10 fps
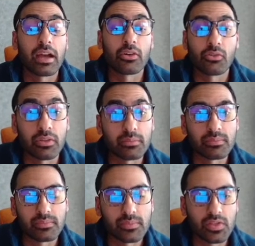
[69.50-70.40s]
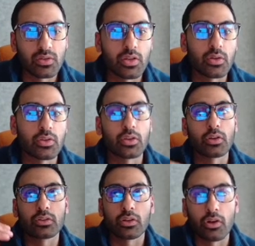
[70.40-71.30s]
algorithm. So, you know, you could look
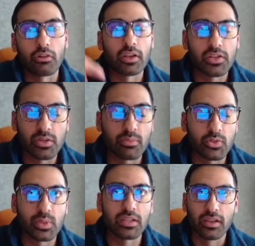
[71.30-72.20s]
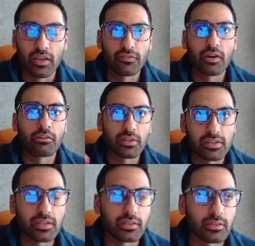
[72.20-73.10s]
at the correlation between various
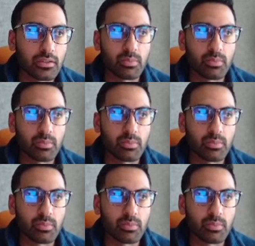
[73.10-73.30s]
signals,